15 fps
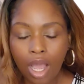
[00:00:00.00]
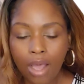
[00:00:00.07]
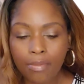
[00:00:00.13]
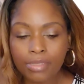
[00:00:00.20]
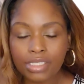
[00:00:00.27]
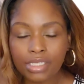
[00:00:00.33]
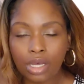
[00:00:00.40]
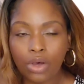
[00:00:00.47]

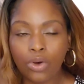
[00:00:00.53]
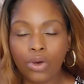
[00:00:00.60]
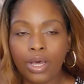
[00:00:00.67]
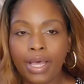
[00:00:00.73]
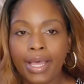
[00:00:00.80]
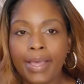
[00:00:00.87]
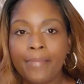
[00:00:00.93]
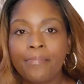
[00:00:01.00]
So
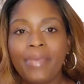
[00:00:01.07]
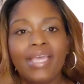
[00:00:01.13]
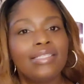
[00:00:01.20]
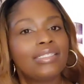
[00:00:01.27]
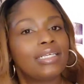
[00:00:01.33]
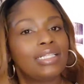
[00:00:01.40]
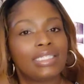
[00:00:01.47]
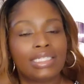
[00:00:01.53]

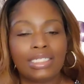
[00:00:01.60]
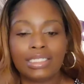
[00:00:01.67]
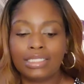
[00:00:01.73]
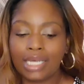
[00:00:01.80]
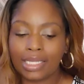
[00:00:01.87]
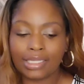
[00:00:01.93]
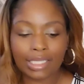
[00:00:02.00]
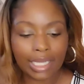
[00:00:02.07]
basically,
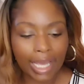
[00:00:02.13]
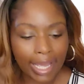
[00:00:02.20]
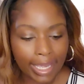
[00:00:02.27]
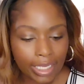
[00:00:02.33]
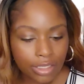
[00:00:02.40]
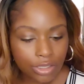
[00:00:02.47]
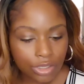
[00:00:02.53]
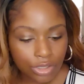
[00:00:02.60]
I think I
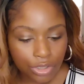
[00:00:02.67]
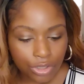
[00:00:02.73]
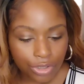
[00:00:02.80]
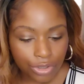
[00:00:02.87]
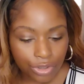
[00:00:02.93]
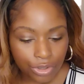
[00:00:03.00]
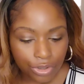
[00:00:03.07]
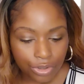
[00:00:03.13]

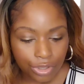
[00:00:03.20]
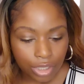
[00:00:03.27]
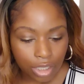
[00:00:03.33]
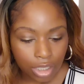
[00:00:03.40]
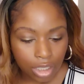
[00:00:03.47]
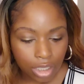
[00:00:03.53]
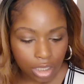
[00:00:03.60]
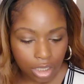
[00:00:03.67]
answered
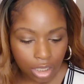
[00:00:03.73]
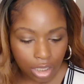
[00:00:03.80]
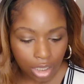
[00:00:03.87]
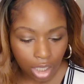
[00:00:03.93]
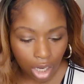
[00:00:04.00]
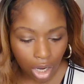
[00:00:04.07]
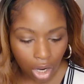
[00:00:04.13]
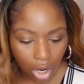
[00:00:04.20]

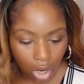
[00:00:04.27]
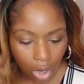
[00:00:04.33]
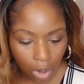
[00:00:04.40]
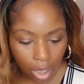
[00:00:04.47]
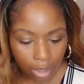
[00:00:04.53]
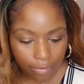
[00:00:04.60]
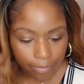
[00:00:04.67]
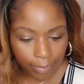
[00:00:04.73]
all
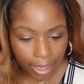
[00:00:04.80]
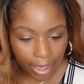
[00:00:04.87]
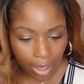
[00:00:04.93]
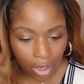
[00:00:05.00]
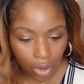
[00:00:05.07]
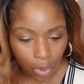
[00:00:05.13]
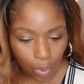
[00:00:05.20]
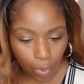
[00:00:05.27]
of my
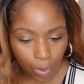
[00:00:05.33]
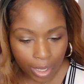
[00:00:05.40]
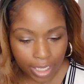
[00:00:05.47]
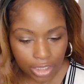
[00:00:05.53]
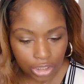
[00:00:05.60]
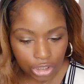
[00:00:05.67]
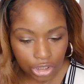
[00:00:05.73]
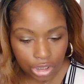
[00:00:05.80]

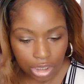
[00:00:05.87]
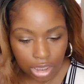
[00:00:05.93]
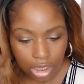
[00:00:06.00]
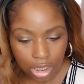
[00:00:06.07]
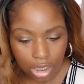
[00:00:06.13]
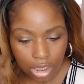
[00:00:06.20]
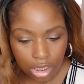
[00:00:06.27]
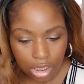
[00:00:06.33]

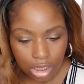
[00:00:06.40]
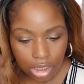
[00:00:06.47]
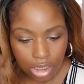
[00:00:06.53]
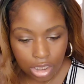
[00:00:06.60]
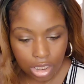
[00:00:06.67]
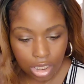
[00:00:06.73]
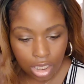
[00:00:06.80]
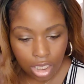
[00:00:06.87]

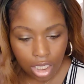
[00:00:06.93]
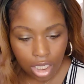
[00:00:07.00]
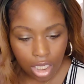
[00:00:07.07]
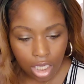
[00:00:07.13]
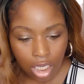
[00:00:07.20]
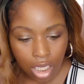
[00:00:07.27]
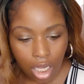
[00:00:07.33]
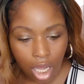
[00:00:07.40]
questions.
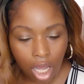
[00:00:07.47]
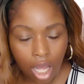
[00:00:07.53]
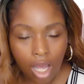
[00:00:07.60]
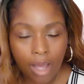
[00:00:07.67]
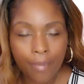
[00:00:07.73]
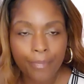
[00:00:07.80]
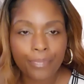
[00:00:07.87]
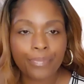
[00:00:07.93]

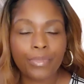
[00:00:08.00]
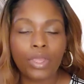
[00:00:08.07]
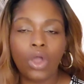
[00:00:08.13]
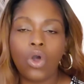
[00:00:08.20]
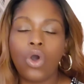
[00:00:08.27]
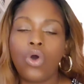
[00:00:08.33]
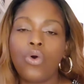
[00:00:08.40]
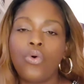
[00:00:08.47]

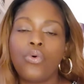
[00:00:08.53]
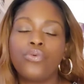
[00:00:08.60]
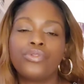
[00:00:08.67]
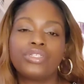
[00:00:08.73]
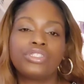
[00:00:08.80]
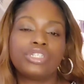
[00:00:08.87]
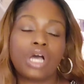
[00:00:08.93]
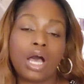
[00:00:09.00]
On the
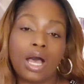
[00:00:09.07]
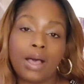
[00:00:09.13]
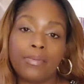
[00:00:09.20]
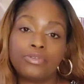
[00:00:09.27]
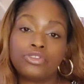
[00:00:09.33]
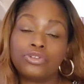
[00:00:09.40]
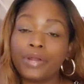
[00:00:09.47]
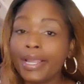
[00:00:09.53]

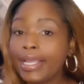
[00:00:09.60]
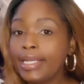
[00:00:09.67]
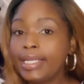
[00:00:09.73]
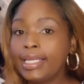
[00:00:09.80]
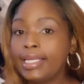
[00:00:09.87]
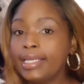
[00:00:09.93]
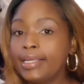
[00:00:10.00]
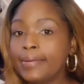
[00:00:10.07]
job
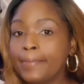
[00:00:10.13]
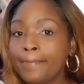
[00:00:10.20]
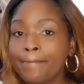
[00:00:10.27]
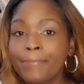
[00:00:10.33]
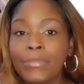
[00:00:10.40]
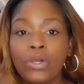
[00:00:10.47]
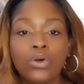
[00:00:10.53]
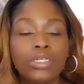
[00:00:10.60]
training,
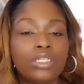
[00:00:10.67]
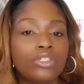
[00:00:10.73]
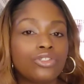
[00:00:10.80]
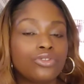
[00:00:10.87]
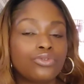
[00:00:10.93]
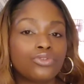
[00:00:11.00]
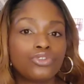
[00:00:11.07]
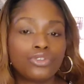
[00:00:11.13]
no
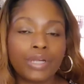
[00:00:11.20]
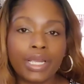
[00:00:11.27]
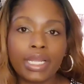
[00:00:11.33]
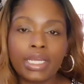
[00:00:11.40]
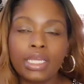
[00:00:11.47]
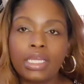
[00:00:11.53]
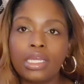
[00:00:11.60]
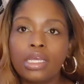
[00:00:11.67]
additional
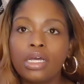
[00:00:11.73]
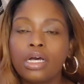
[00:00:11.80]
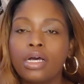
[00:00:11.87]
training.